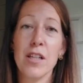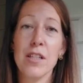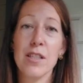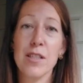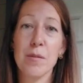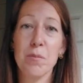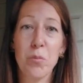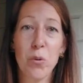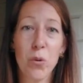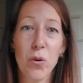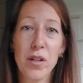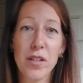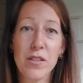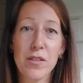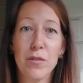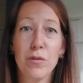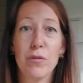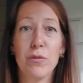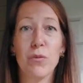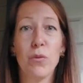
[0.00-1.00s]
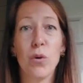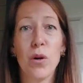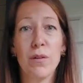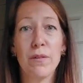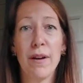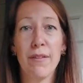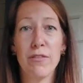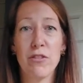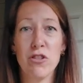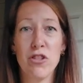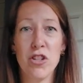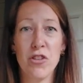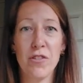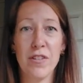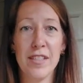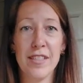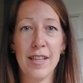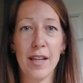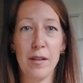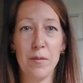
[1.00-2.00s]
support for refugee
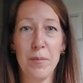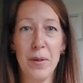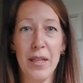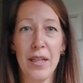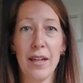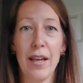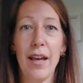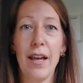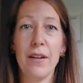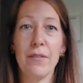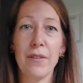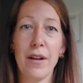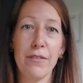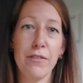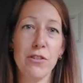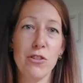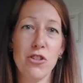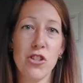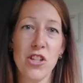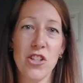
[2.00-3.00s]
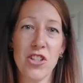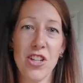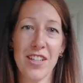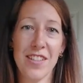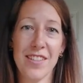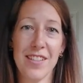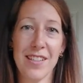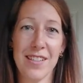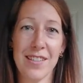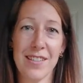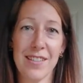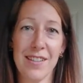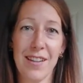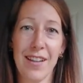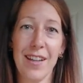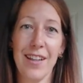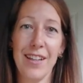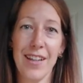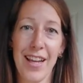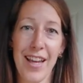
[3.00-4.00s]
resettlement and refugee justice
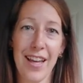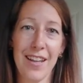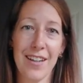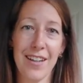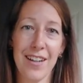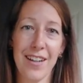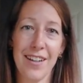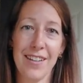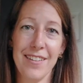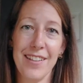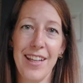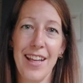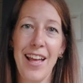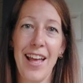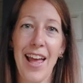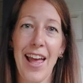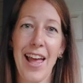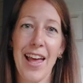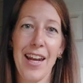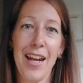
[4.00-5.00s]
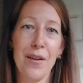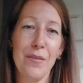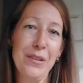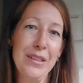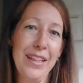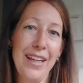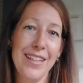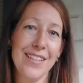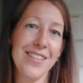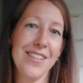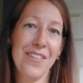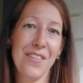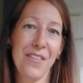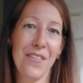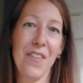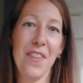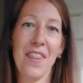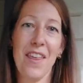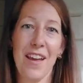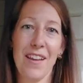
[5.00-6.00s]
in Canada. And I would like to
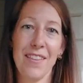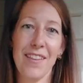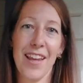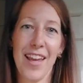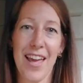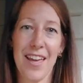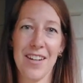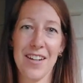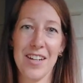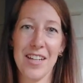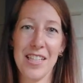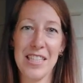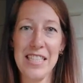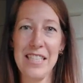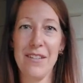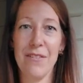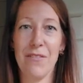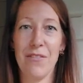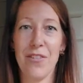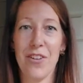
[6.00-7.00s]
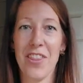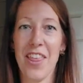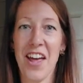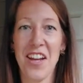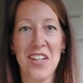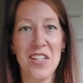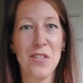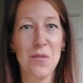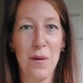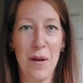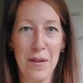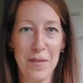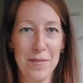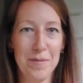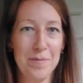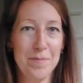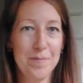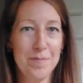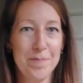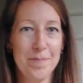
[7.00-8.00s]
thank the candidates for that as well.
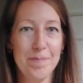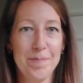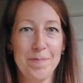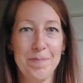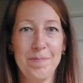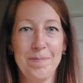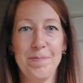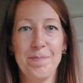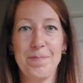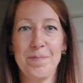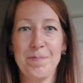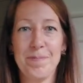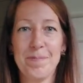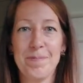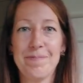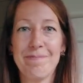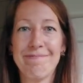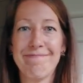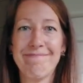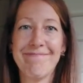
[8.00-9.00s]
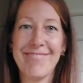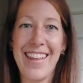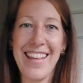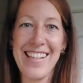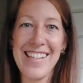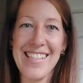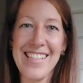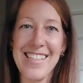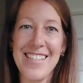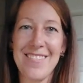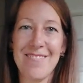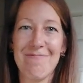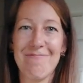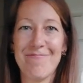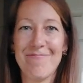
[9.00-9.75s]
Thanks.